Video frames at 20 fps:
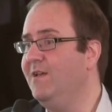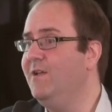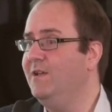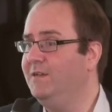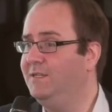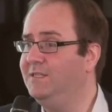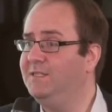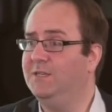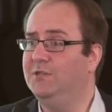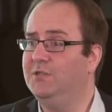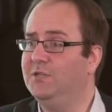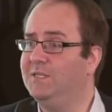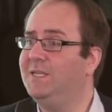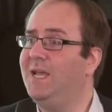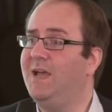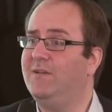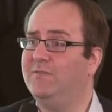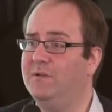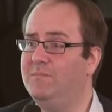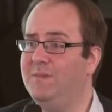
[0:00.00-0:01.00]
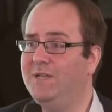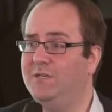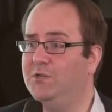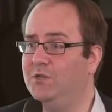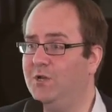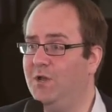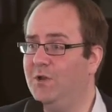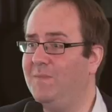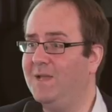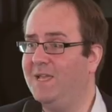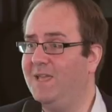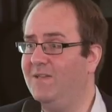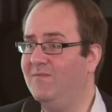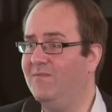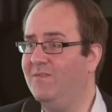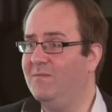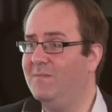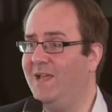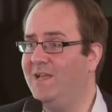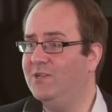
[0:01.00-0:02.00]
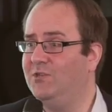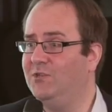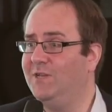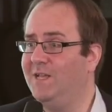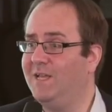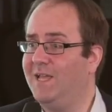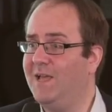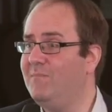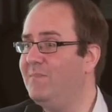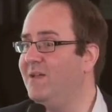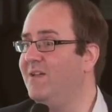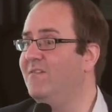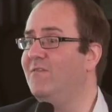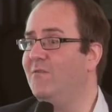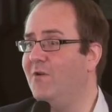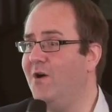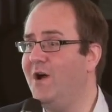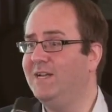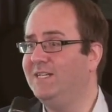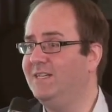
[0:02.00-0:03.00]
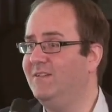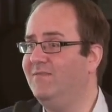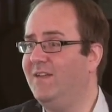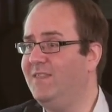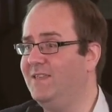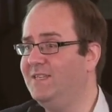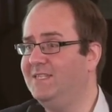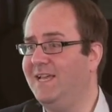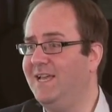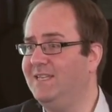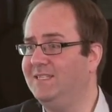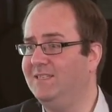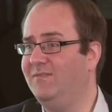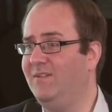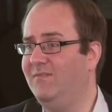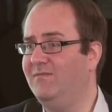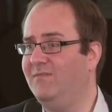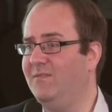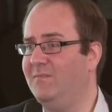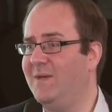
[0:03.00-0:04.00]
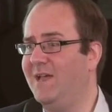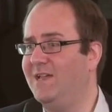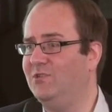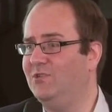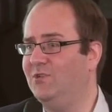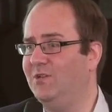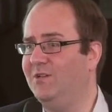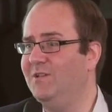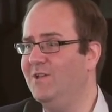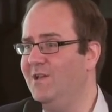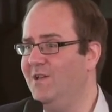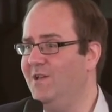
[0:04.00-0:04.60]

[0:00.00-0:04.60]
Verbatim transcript: It doesn't just have to be genomic information, it can be a variety of other sets of information.